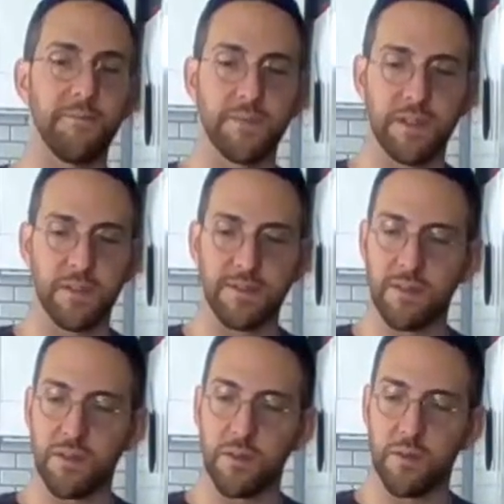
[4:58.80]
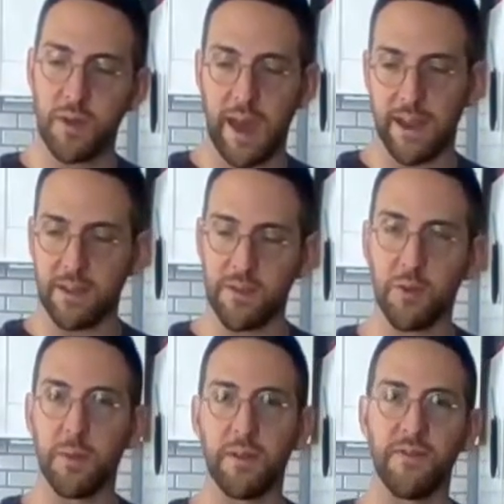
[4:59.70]
just to add a
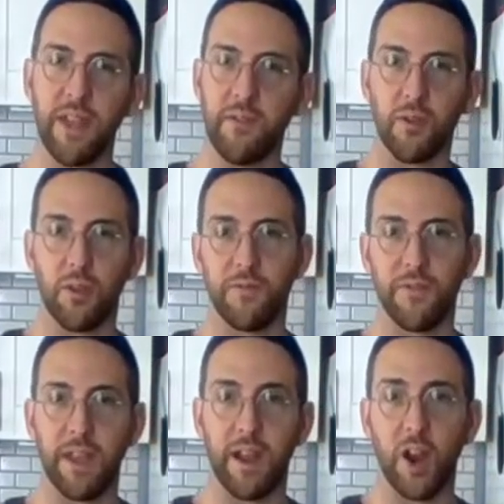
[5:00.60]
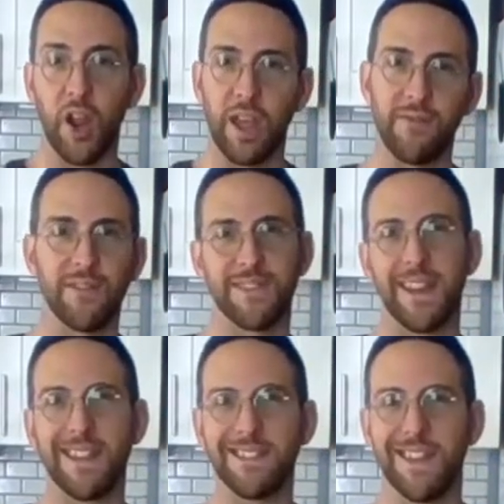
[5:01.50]
little bit of flavor and flair. If there's
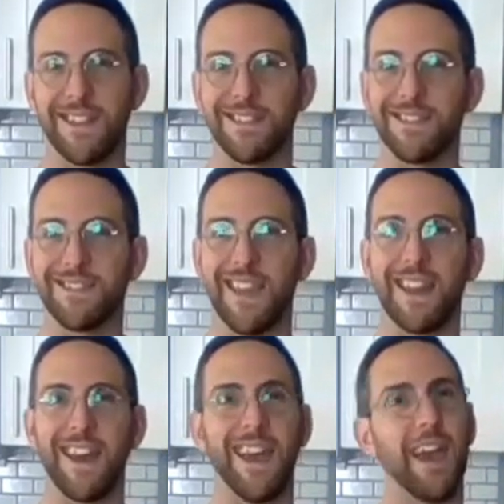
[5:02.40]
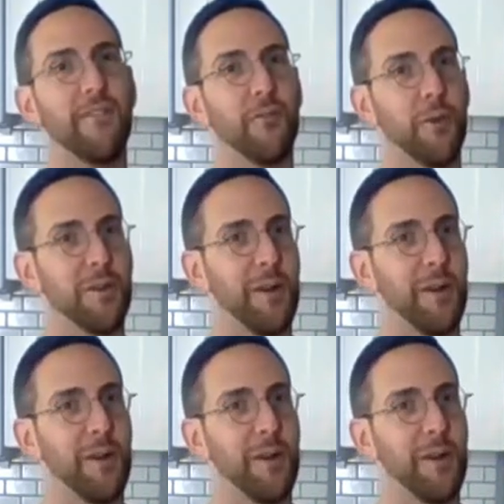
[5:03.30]
any changes that I have for you,